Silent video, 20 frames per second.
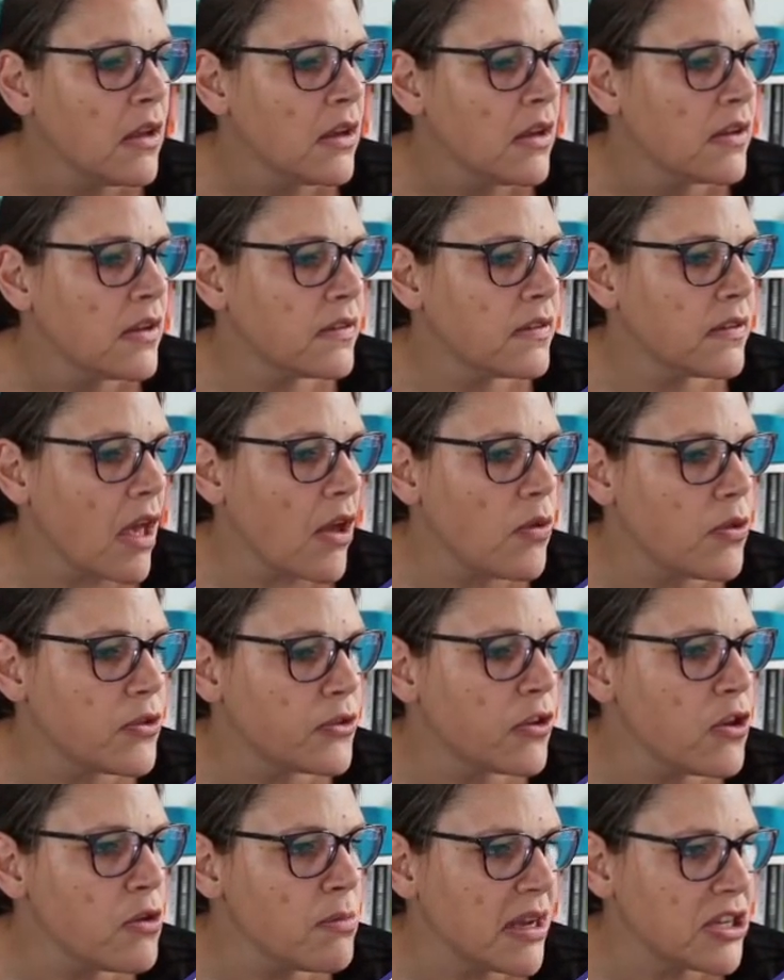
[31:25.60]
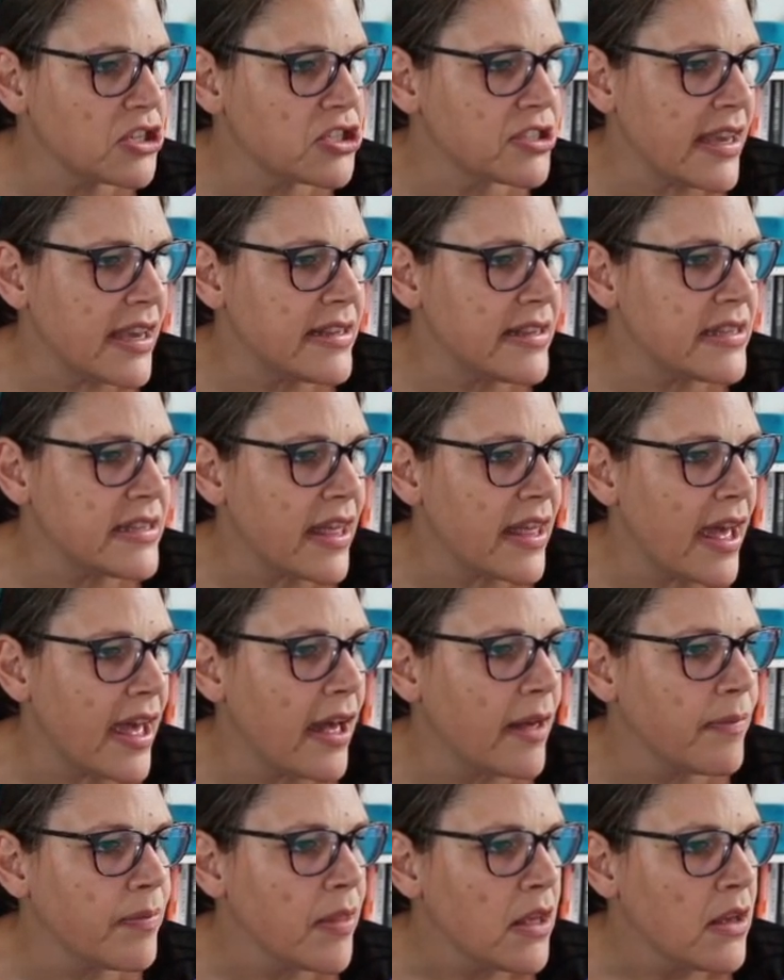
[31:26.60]
So too much data
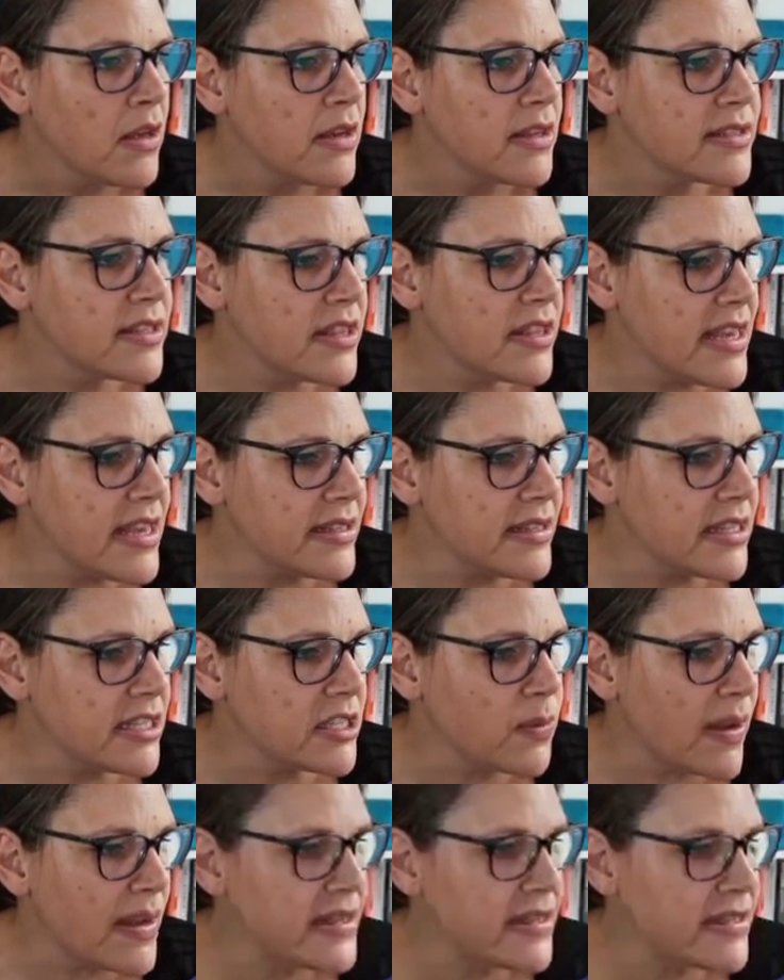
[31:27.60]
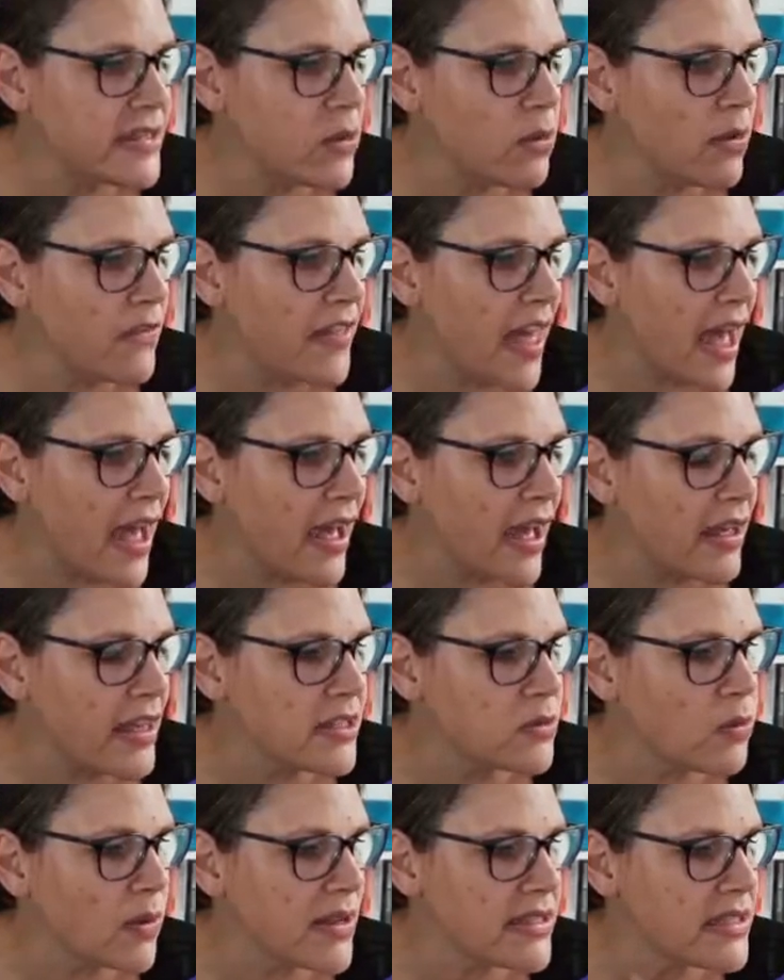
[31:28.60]
there. So the easiest way to deal with that
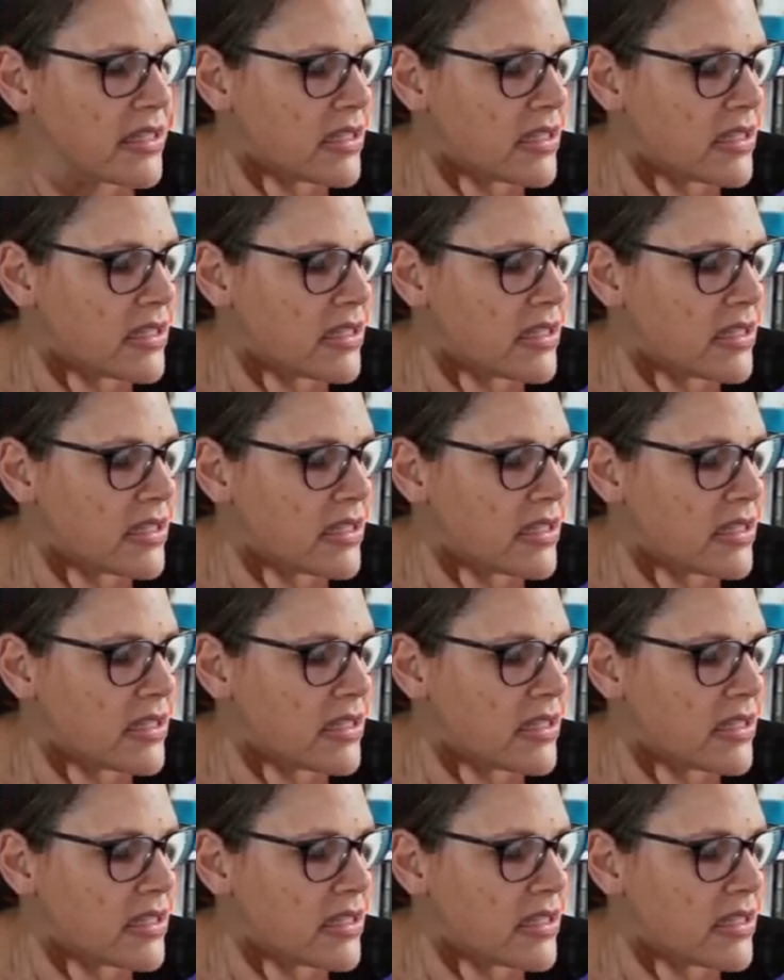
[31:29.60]
is, once it's